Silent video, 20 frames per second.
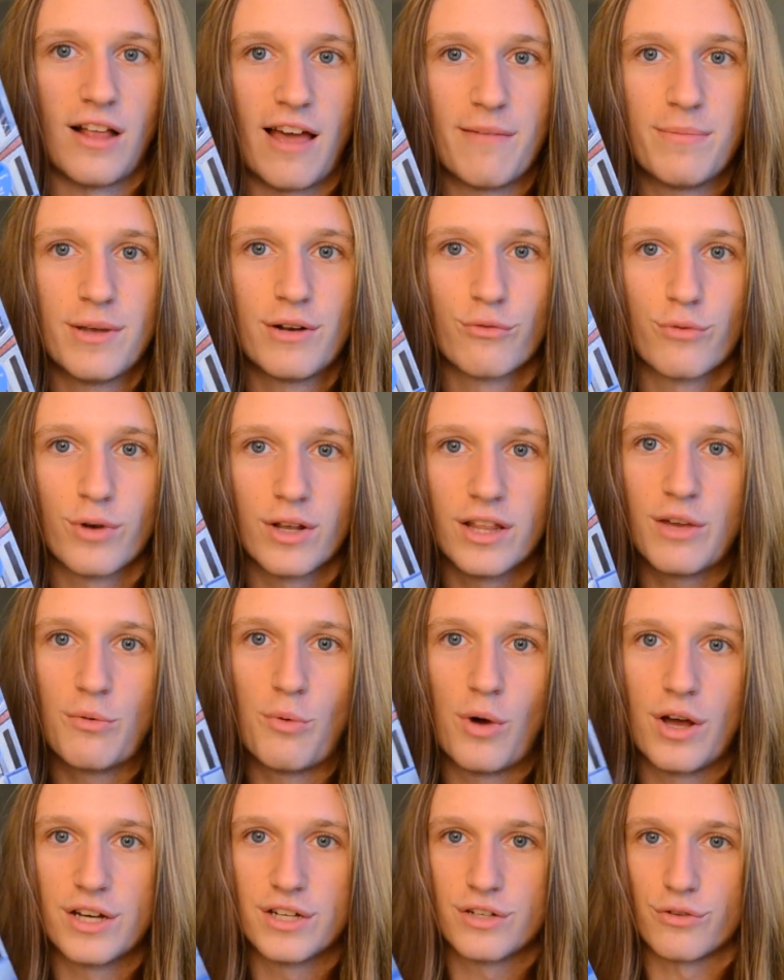I've been really
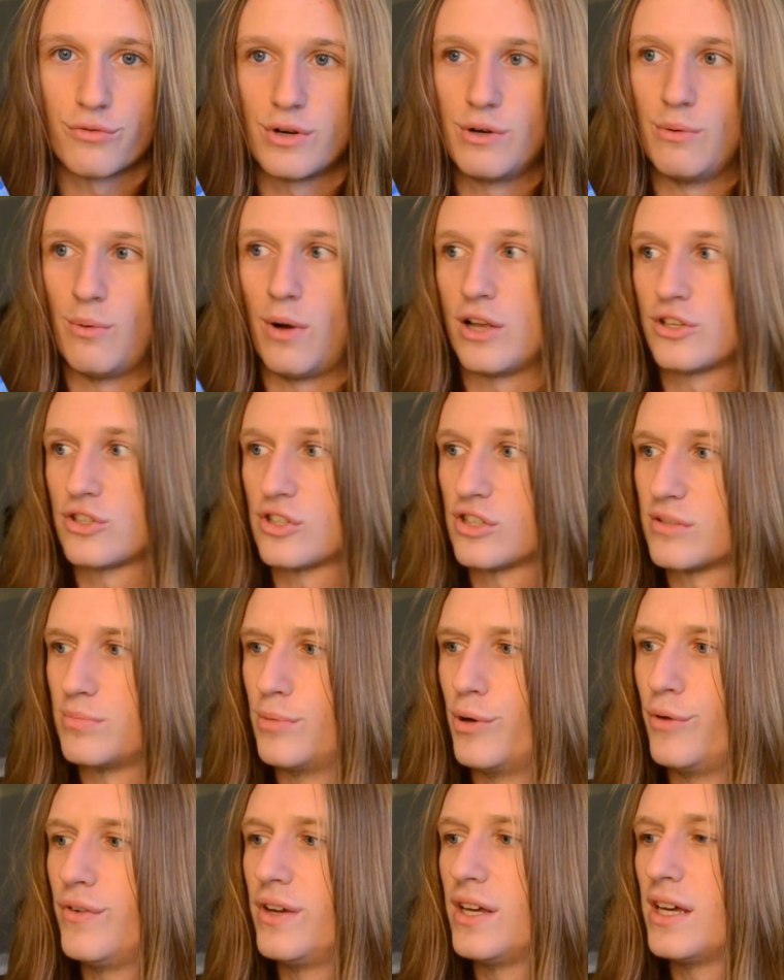wanting to rewatch this
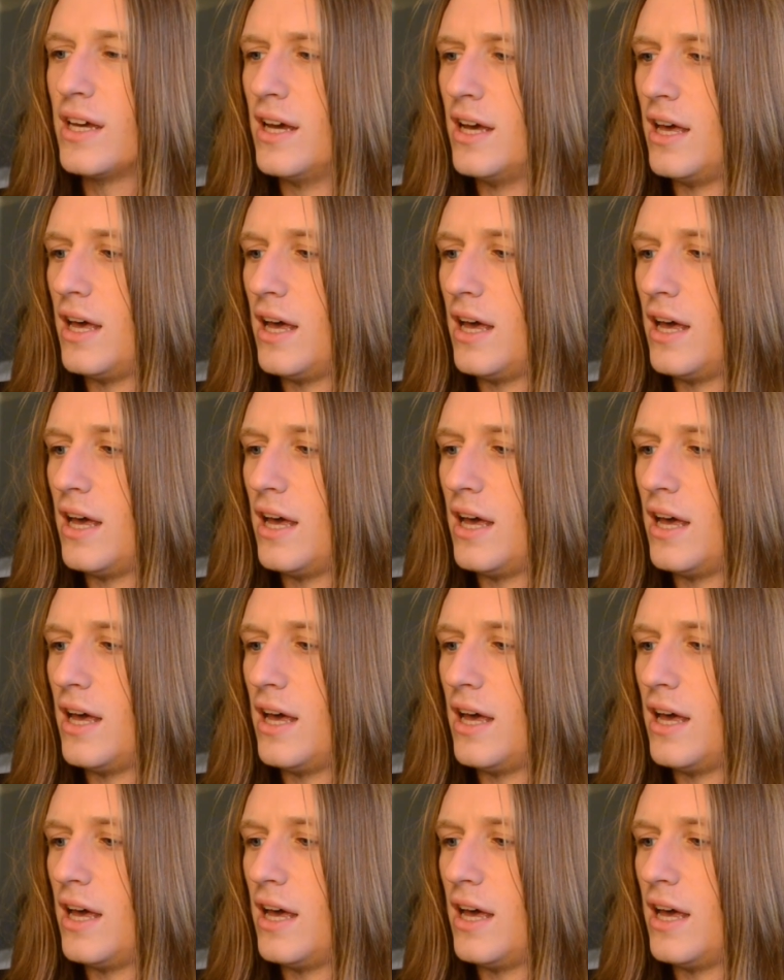movie